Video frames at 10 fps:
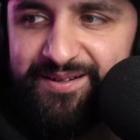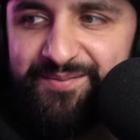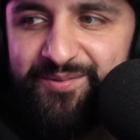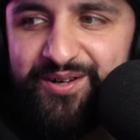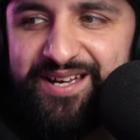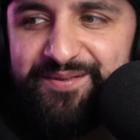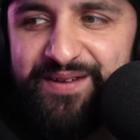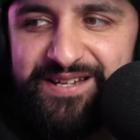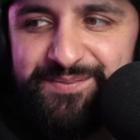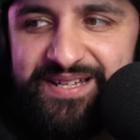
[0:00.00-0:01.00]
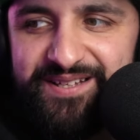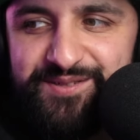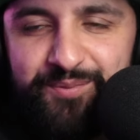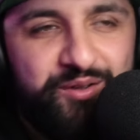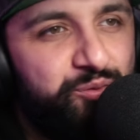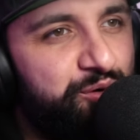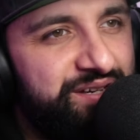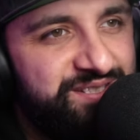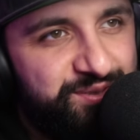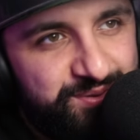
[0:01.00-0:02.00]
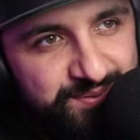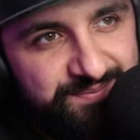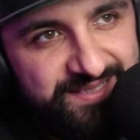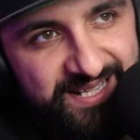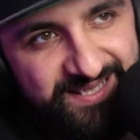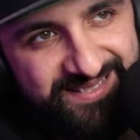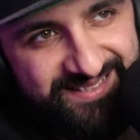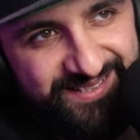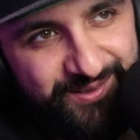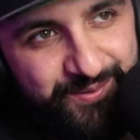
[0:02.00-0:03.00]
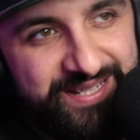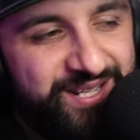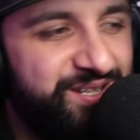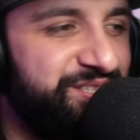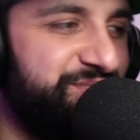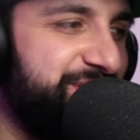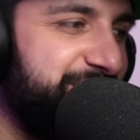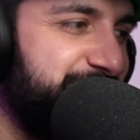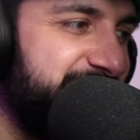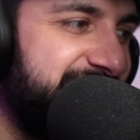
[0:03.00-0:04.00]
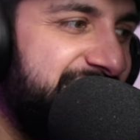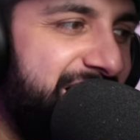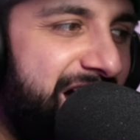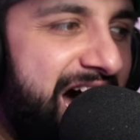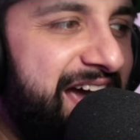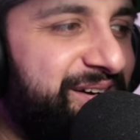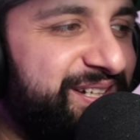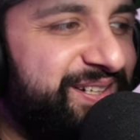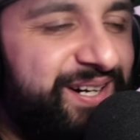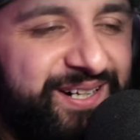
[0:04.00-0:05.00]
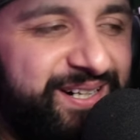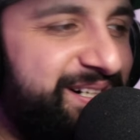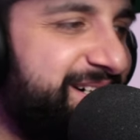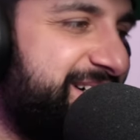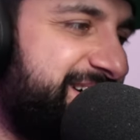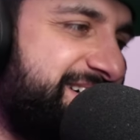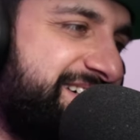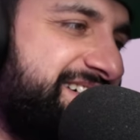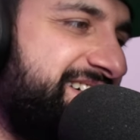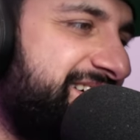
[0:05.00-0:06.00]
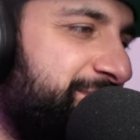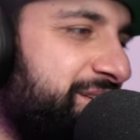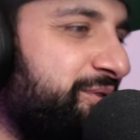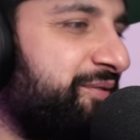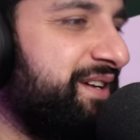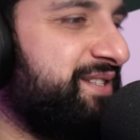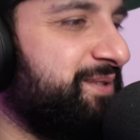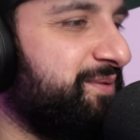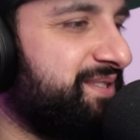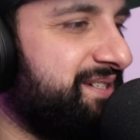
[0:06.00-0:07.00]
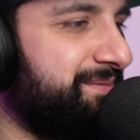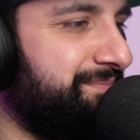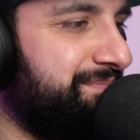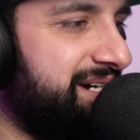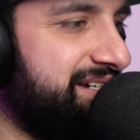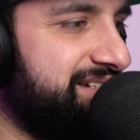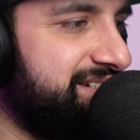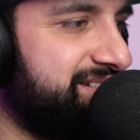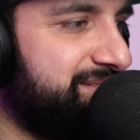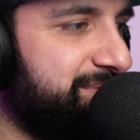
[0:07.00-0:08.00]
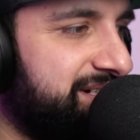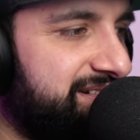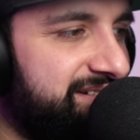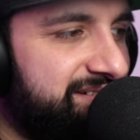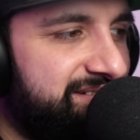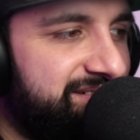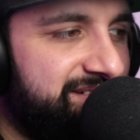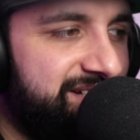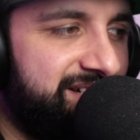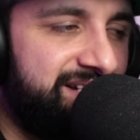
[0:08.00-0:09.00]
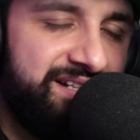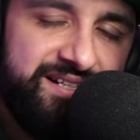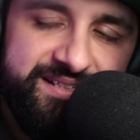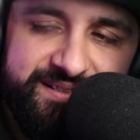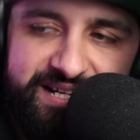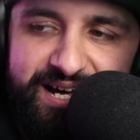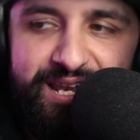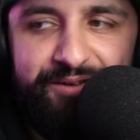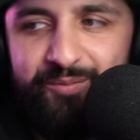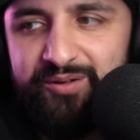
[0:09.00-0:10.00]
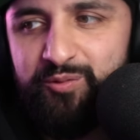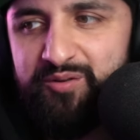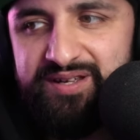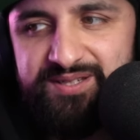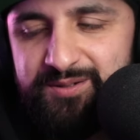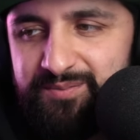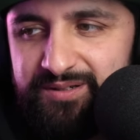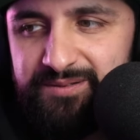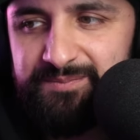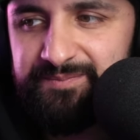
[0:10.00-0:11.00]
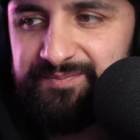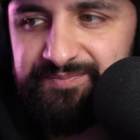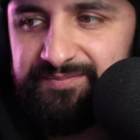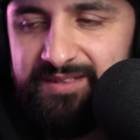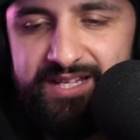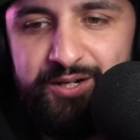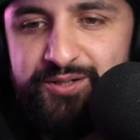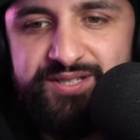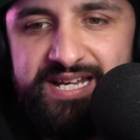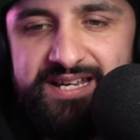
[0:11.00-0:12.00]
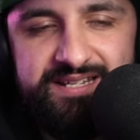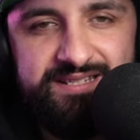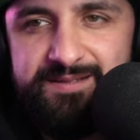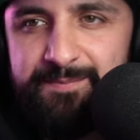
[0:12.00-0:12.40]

And what a Phantom Delicate's Modern Warfare 2 days. We can only dream. I okay. Ah, oh, Modern Warfare 2 was a madness, man. I love Modern Warfare 2, bro. Those days